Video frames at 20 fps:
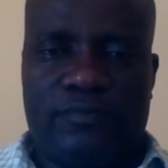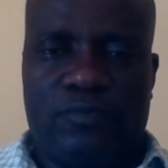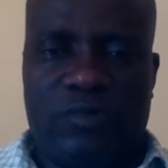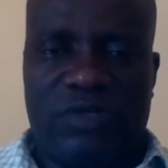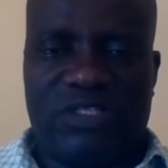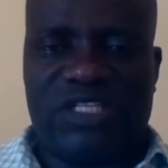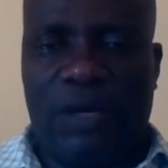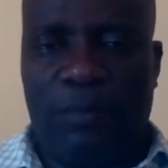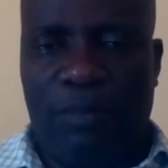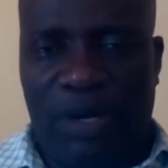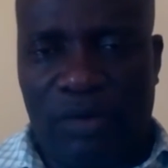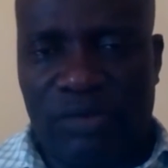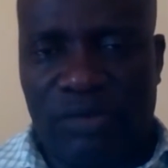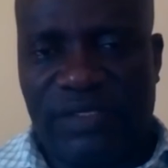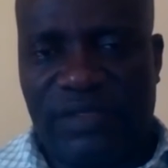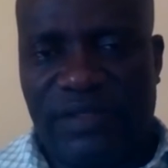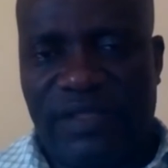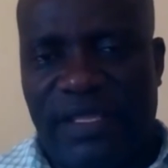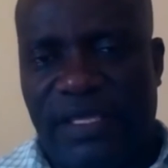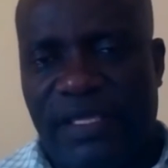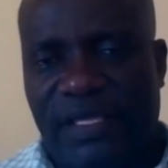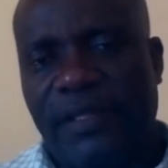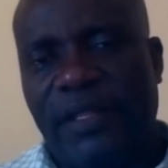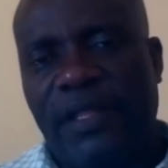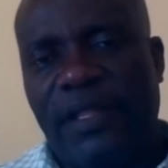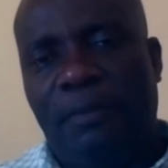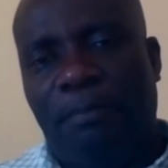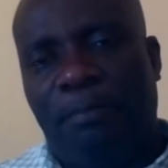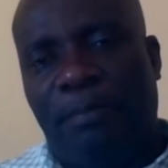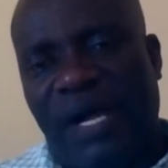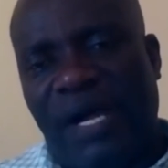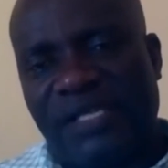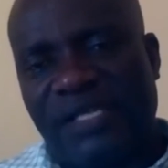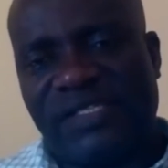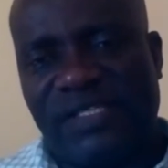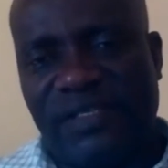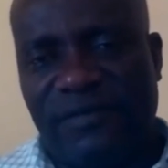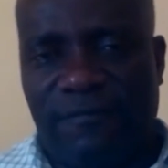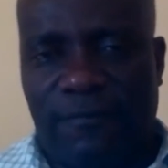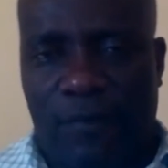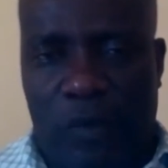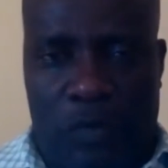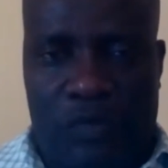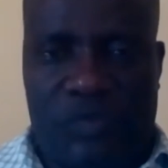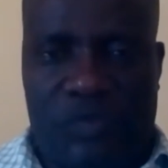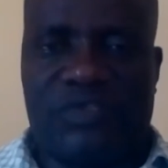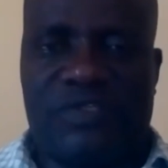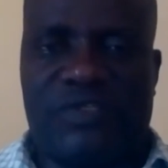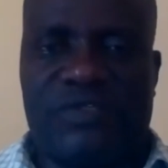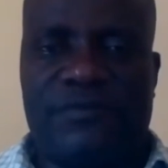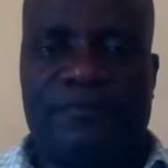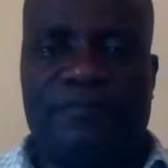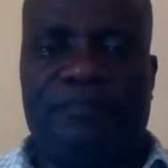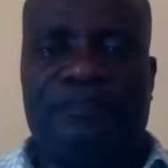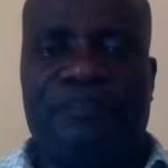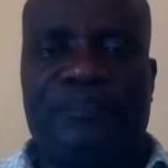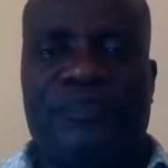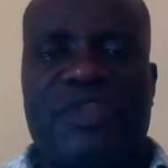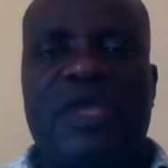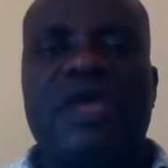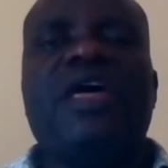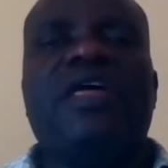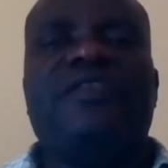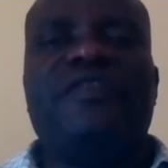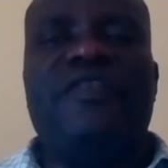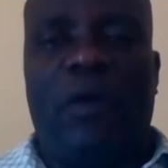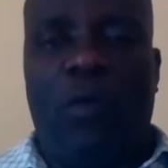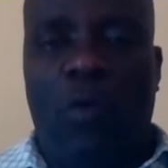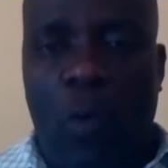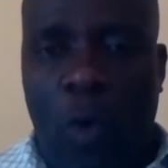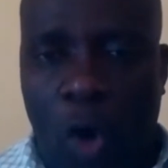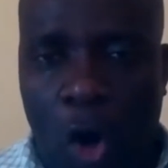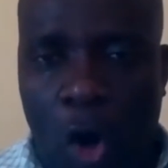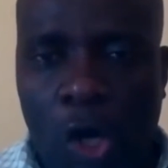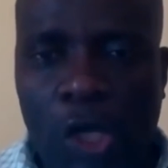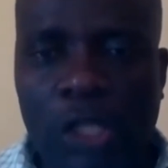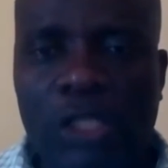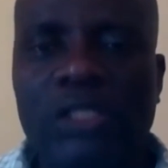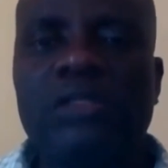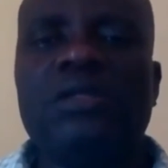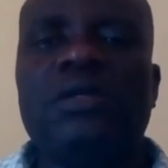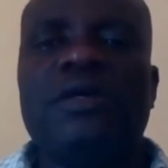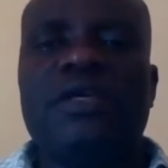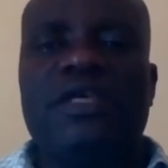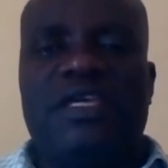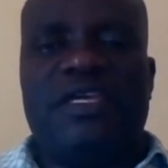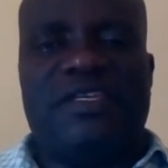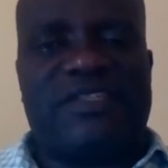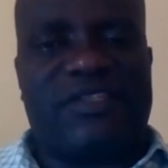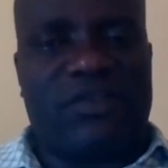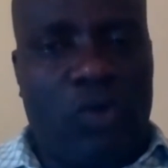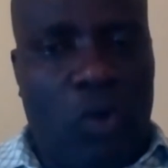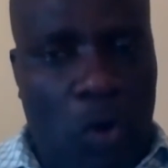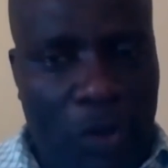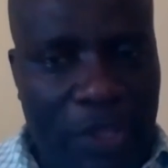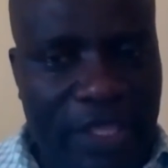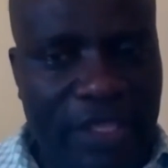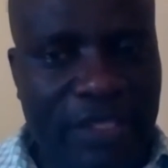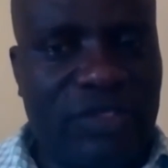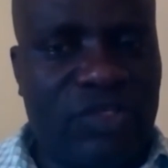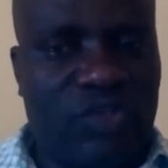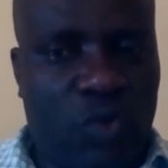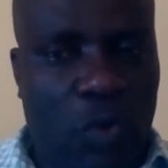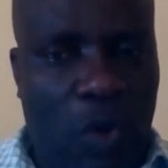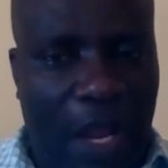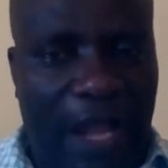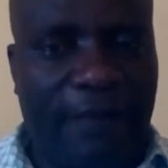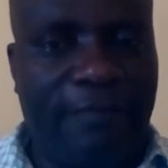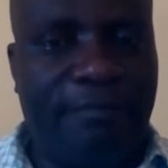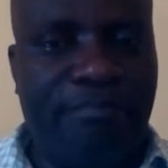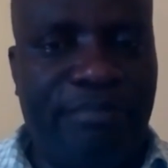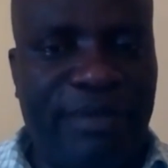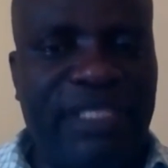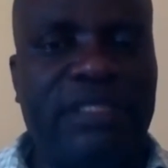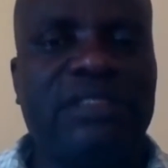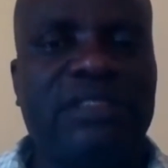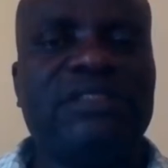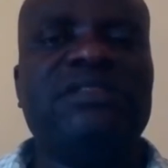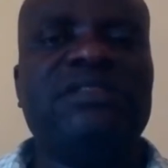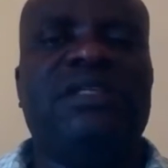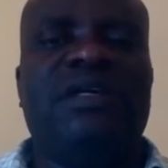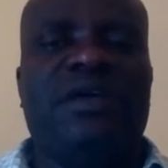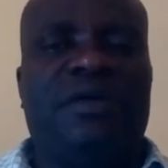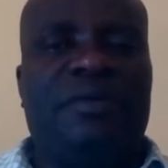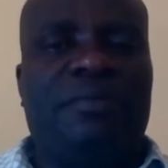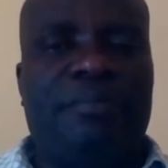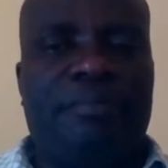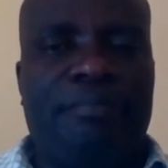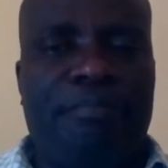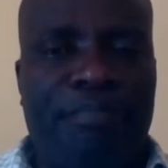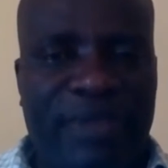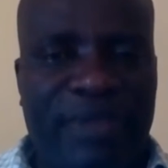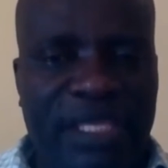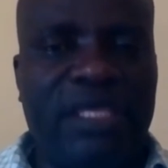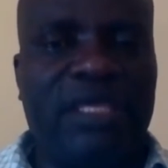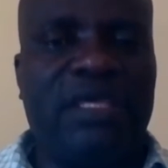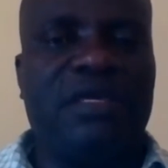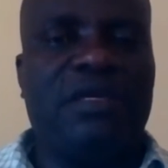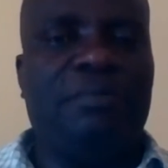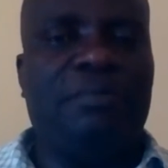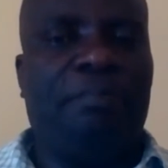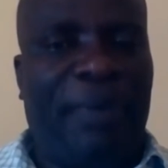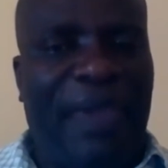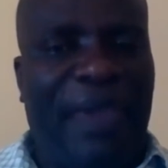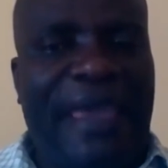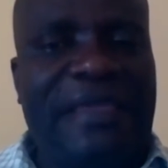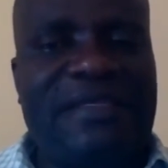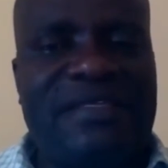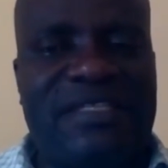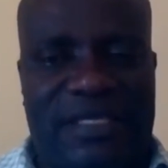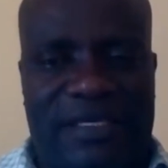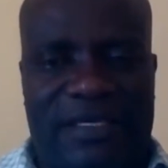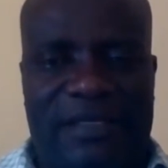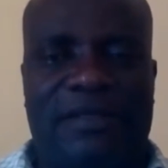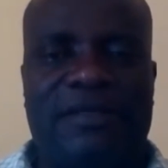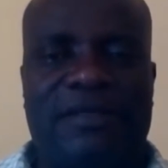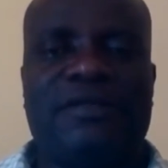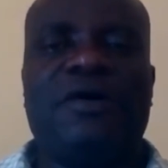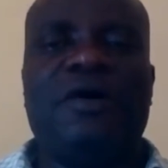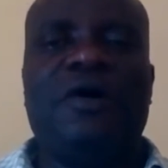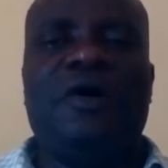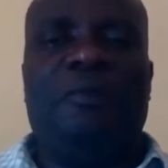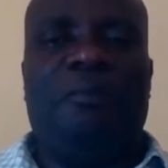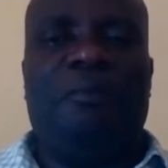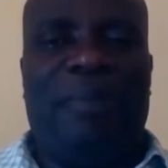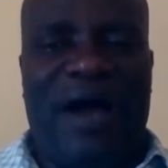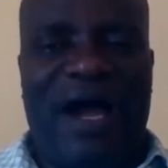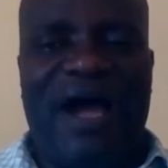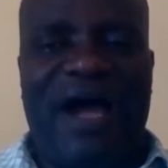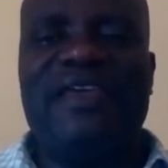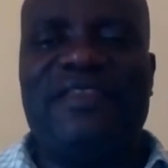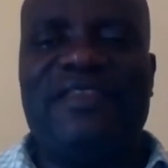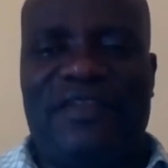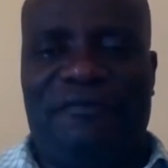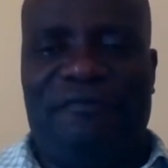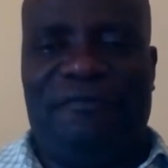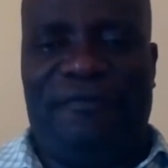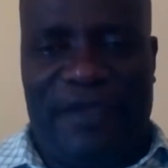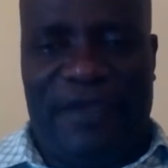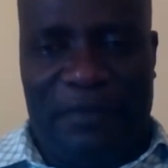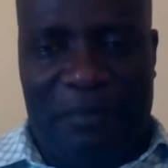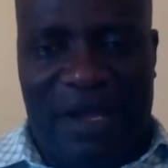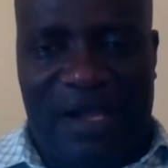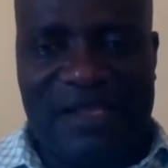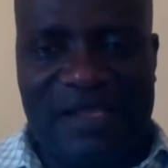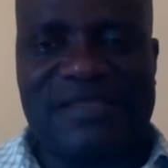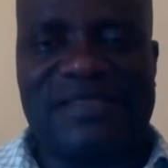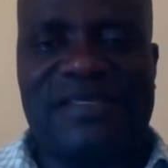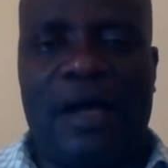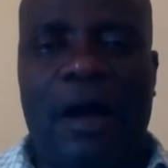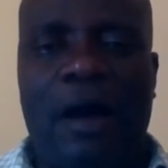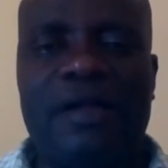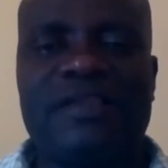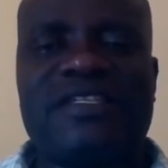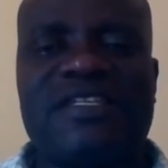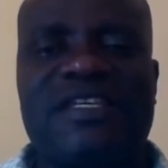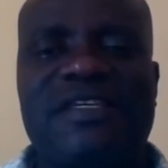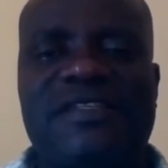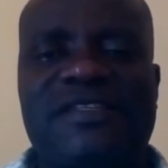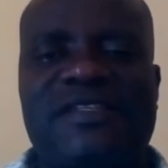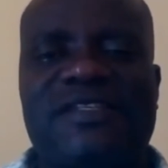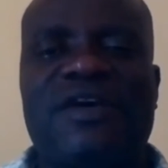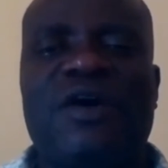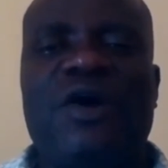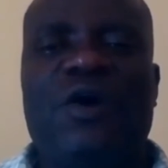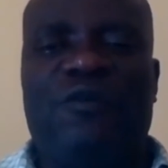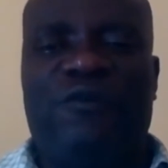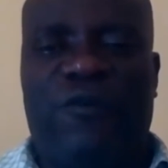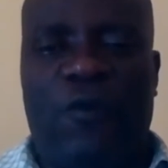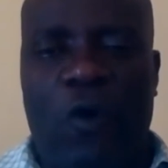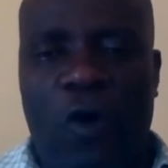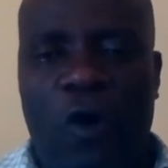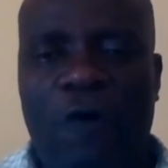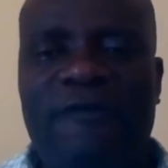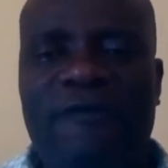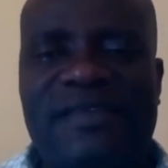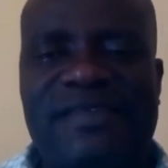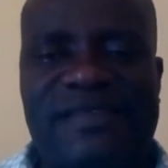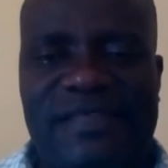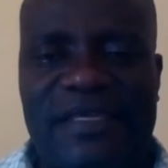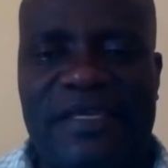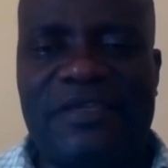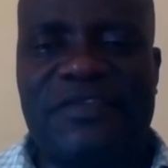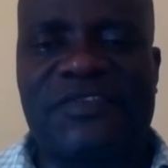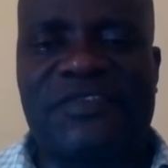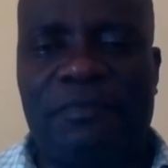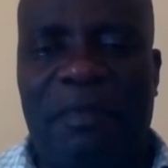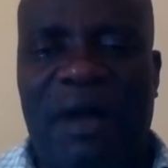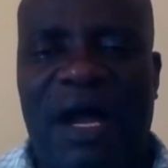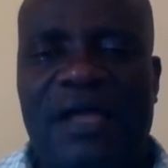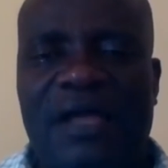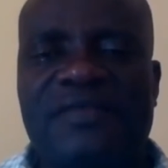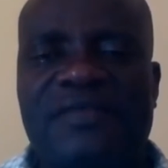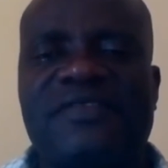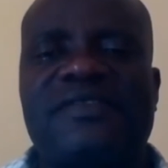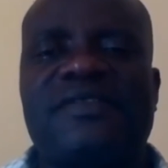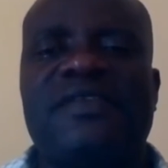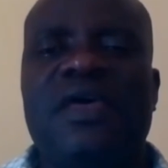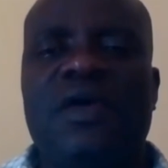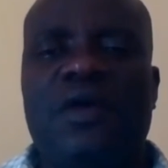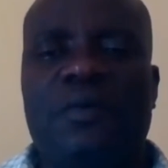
What about the passive voice? The wall is going to have been being painted by the famous artist for over six months